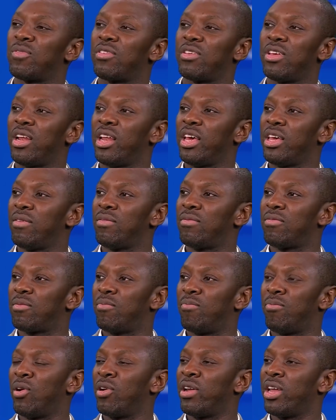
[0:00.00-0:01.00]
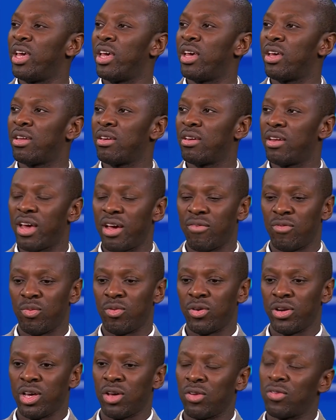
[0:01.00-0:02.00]
he leaves Bolly and
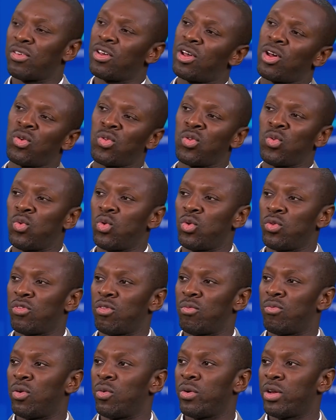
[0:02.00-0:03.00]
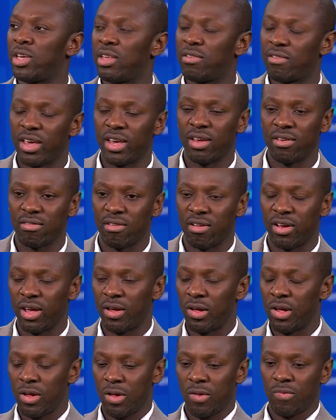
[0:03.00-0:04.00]
everybody else to go towards the ball, and he takes
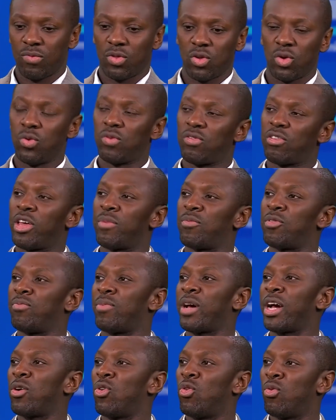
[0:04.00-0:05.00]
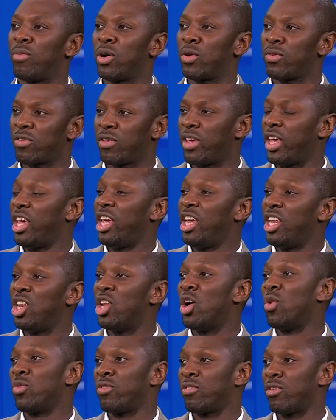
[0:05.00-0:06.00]
like two steps back almost. He
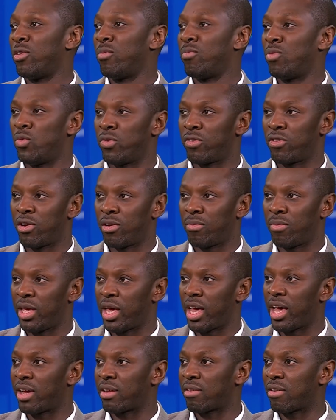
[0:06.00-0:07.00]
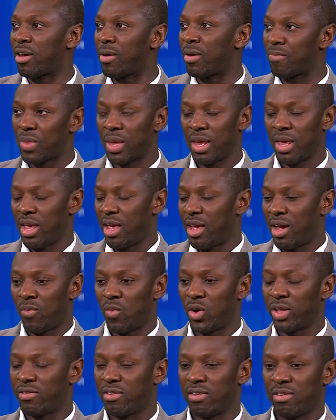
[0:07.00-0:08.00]
knows that the ball's going to be hanged up,
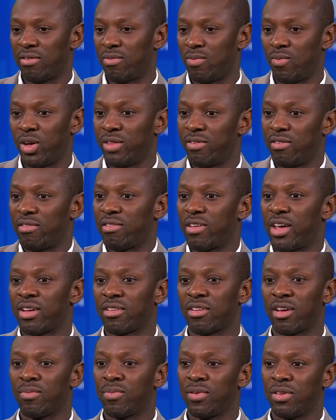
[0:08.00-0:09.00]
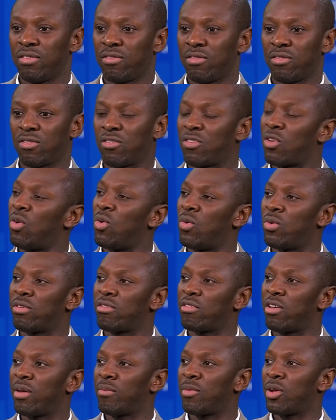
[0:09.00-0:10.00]
and once it's hanged up, he's just got all
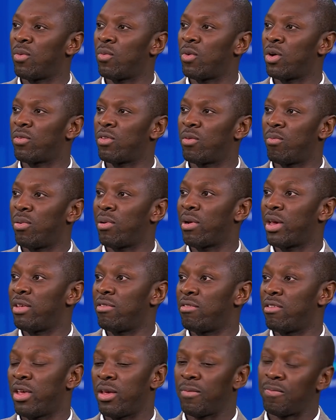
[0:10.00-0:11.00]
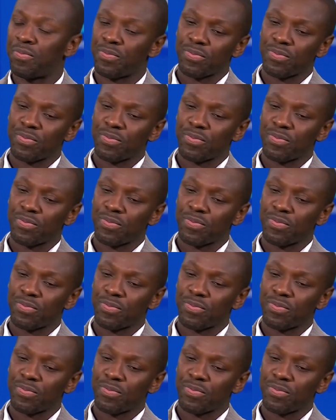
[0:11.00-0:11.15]
the time in the world to place it